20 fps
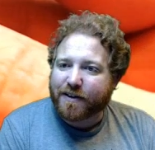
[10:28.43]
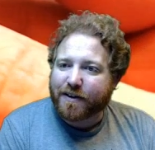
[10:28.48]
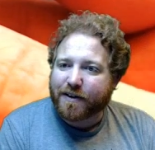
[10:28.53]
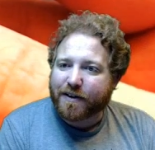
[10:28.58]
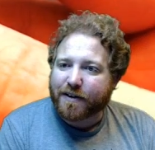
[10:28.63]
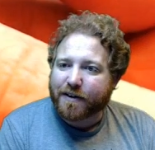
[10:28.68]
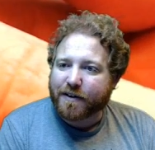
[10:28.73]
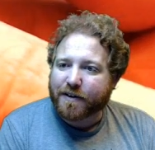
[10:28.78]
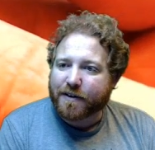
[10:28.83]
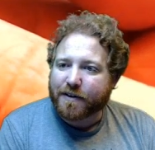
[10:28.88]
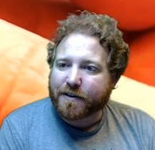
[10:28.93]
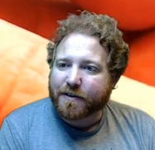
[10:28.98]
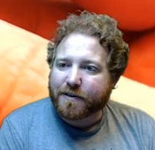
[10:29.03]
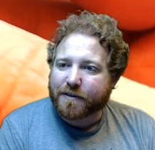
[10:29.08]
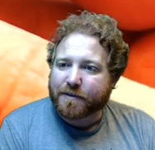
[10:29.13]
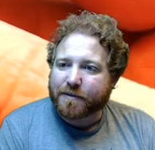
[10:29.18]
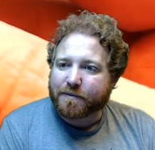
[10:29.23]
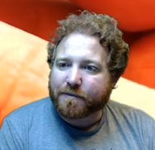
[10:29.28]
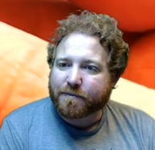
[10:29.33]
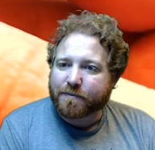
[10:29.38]

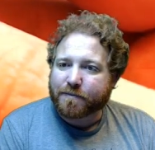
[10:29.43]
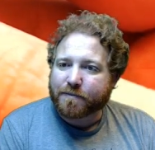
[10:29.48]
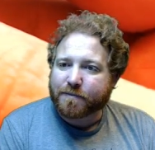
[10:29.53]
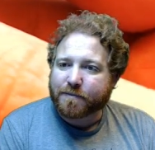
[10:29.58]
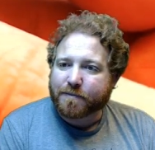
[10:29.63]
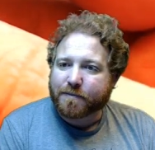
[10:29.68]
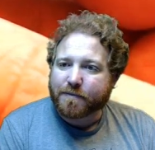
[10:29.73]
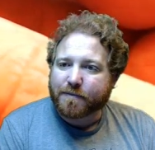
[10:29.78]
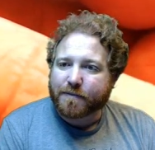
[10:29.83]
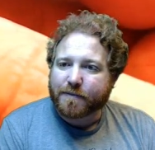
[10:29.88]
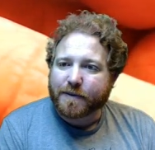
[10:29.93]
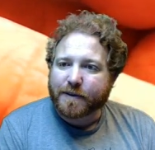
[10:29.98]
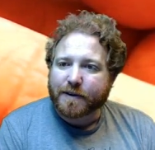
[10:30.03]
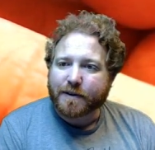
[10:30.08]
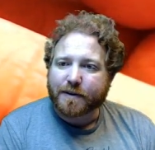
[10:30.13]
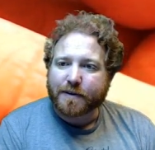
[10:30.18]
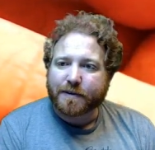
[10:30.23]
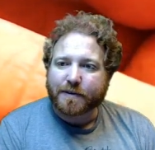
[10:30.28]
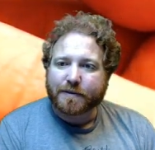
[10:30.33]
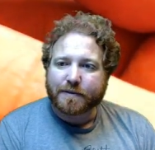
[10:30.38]

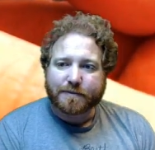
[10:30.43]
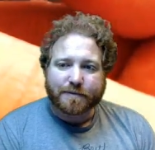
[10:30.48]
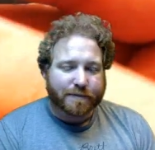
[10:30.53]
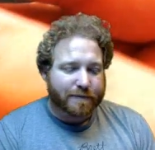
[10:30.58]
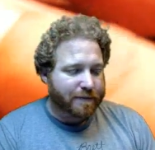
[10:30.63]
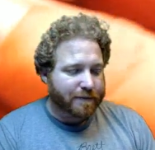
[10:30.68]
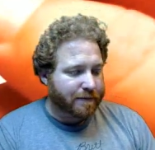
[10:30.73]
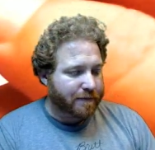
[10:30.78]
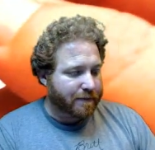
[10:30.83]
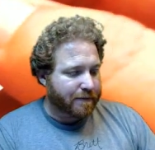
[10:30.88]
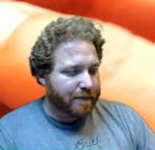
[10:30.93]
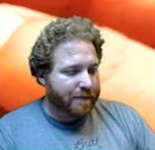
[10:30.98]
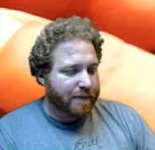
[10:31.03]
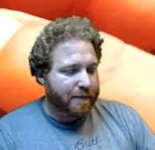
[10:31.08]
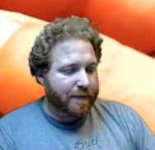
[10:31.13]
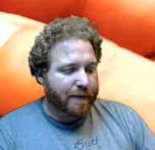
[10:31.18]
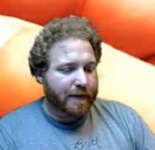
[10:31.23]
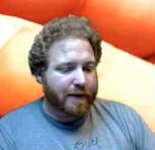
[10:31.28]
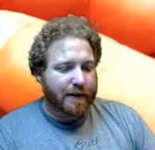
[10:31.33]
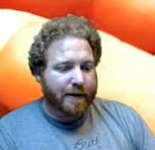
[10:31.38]

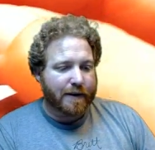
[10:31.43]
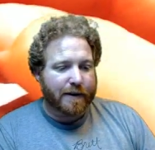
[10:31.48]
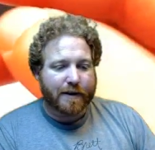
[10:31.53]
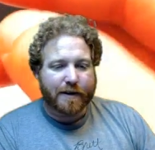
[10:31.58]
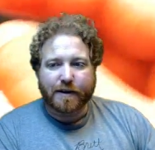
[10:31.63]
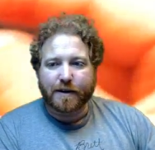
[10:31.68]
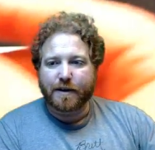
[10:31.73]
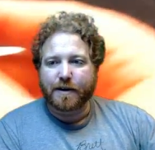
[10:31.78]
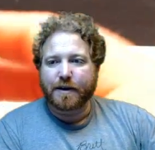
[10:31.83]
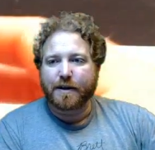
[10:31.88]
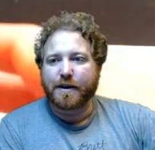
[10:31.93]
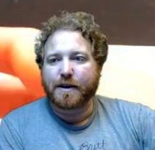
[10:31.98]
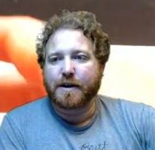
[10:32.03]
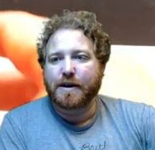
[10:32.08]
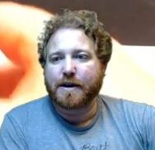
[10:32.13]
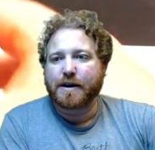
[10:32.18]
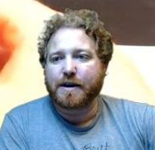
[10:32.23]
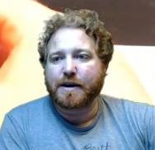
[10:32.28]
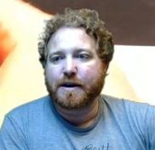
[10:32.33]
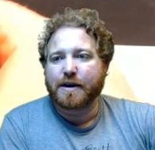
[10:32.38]

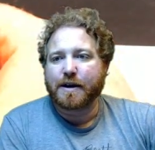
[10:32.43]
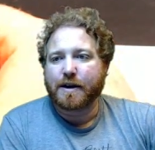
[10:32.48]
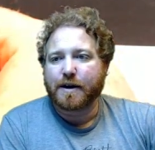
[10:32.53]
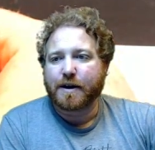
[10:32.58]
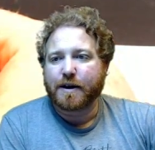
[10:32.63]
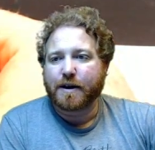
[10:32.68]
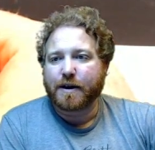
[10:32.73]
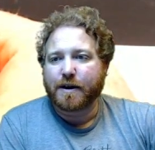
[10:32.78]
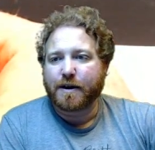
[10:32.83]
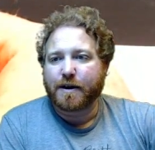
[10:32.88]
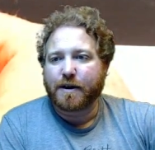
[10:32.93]
No one is speaking in this clip.